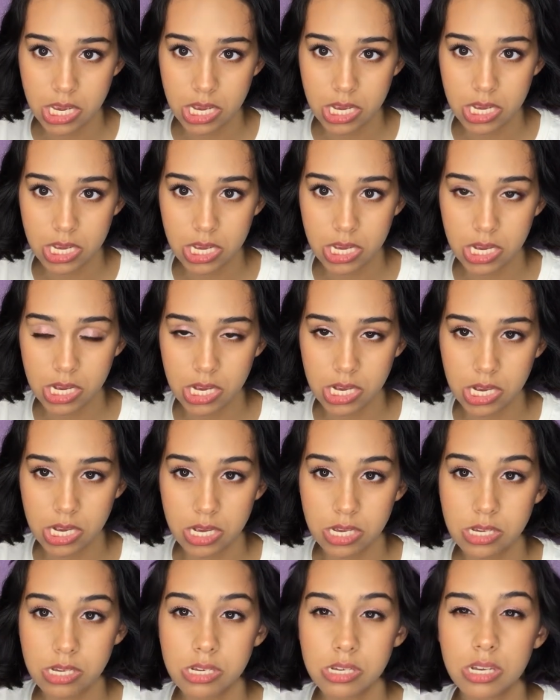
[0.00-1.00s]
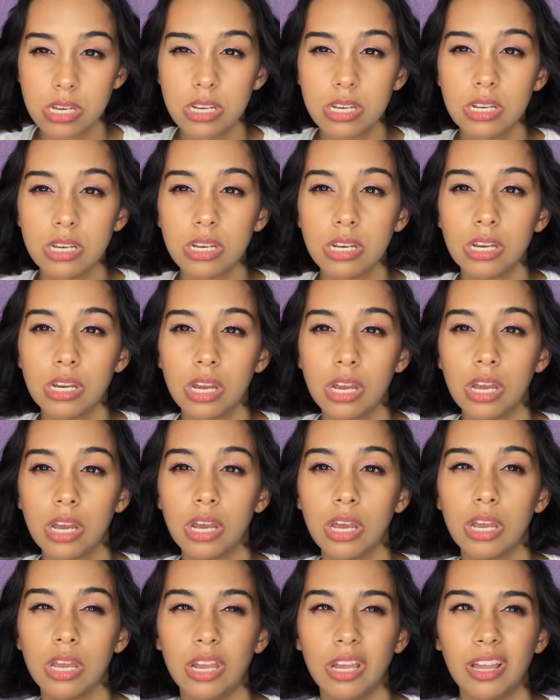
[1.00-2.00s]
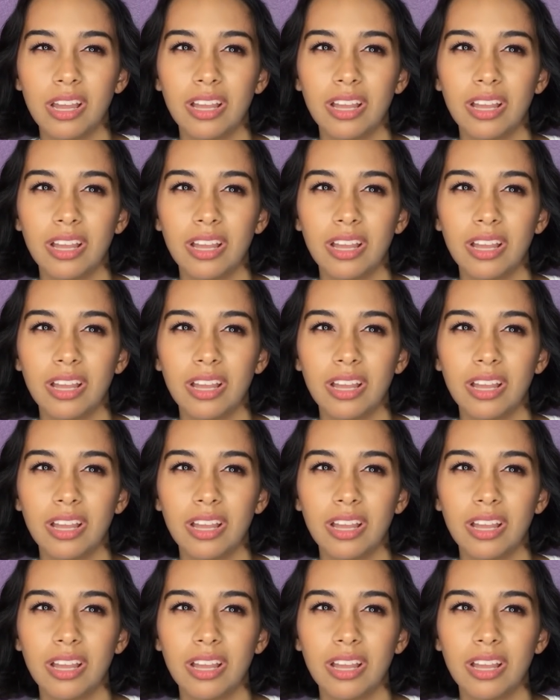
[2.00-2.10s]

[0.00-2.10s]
[no speech]